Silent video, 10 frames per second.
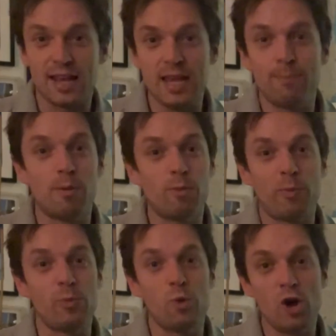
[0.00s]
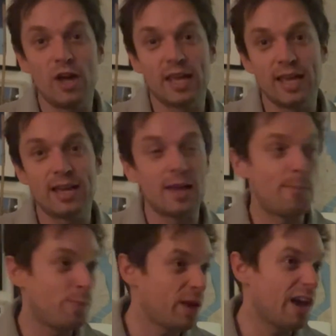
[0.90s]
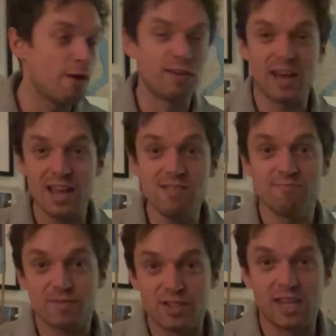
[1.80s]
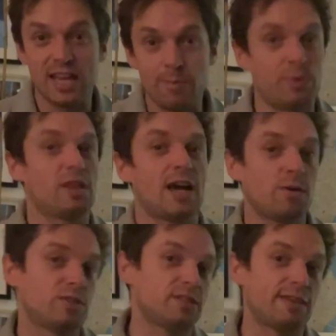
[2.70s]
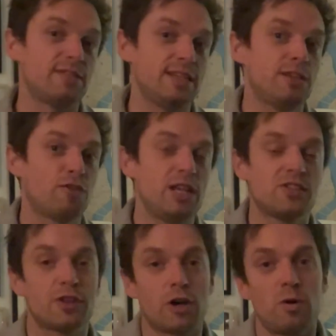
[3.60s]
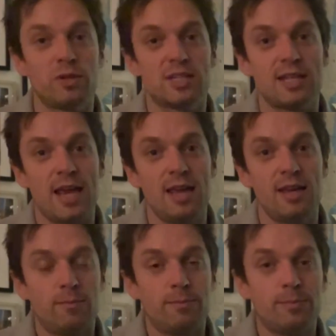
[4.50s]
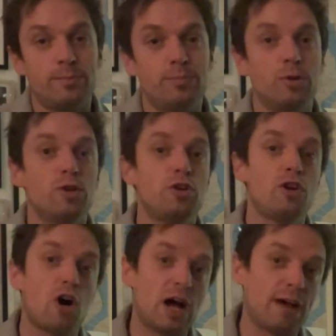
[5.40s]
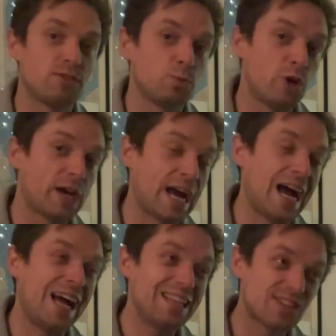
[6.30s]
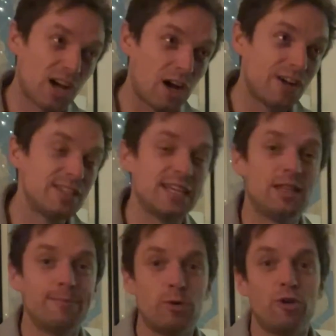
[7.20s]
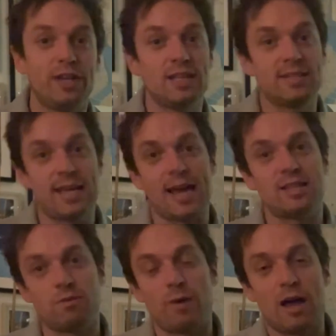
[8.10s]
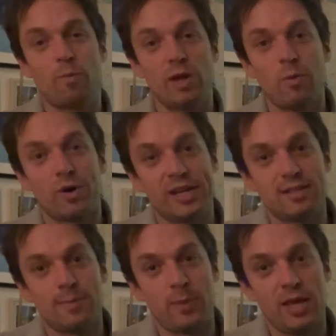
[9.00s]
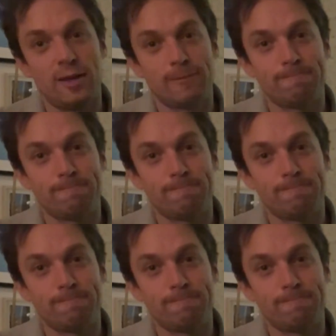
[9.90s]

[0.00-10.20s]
heat pump will be working a bit overnight to keep the house at 17 degrees on the coldest day, but not have to work as hard in the morning to get to where we want it to be.